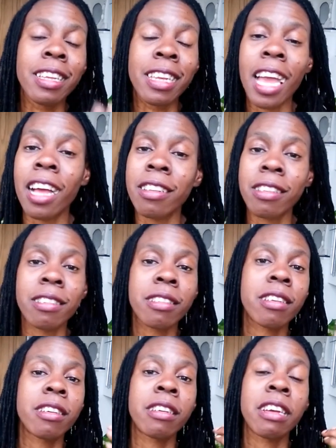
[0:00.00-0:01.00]

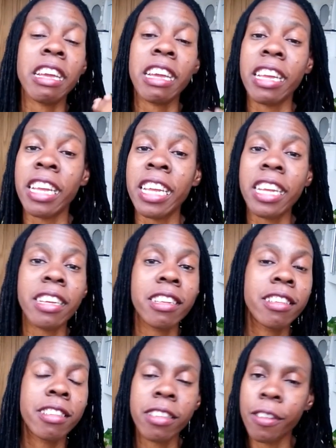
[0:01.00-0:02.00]
cancer,
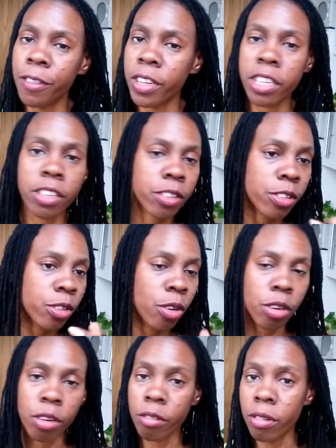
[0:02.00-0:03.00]
AIDS, syphilis,
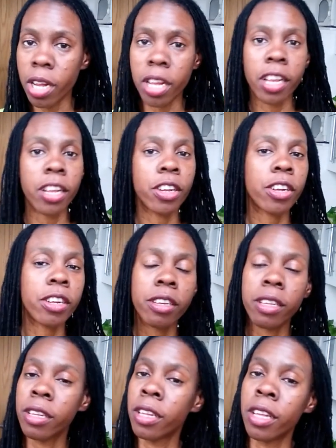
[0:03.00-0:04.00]

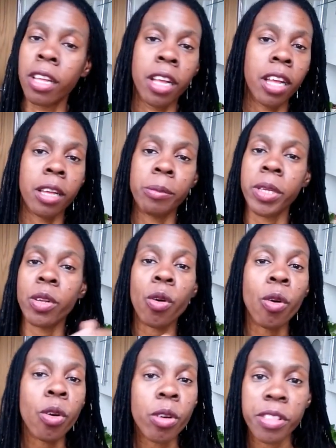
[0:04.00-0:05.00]
gonorrhea, I
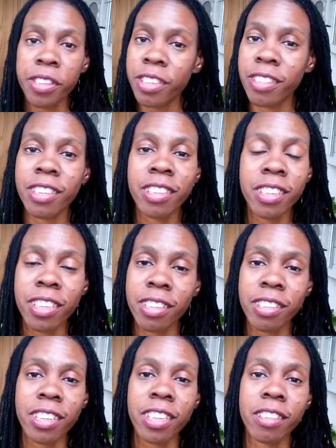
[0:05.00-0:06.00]
mean, all these
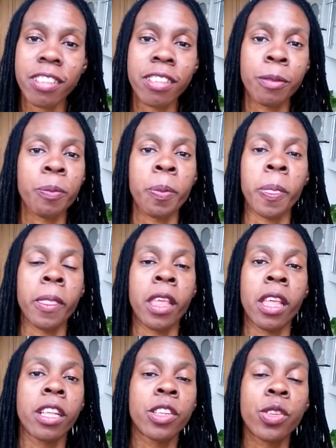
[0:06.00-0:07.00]
diseases.
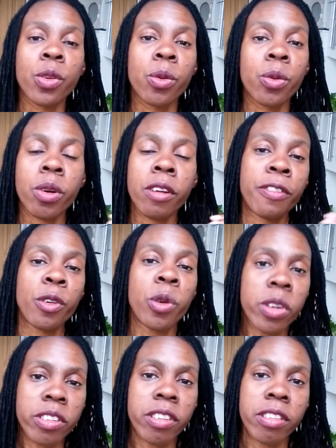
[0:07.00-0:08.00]
So, of
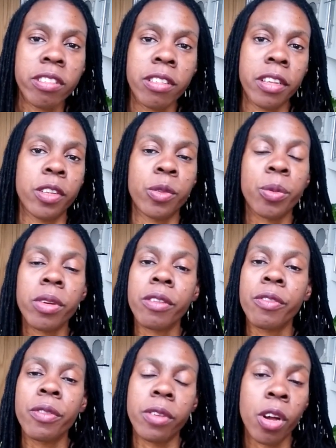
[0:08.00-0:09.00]
course, this would
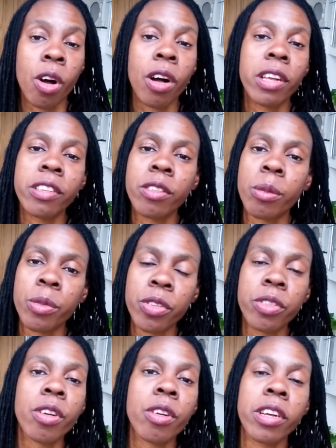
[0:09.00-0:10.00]
have caused some
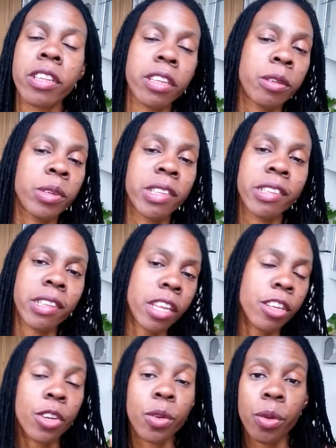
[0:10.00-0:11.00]
stir, and it was
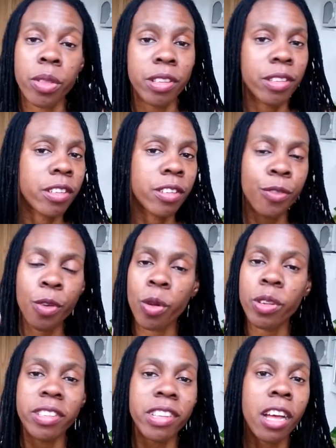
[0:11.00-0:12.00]
said, you know, this is
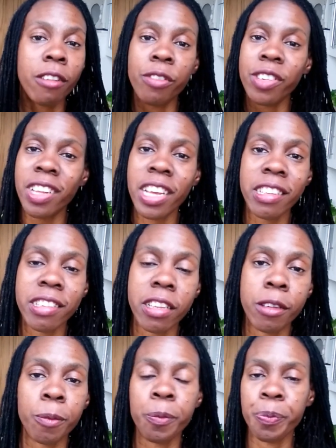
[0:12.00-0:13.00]
false
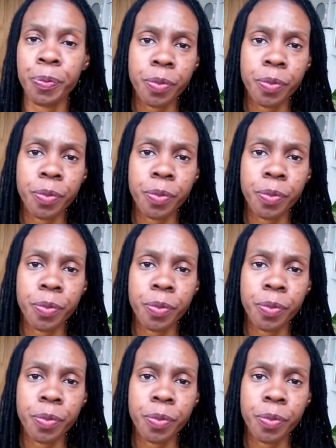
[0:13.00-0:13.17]
advertising.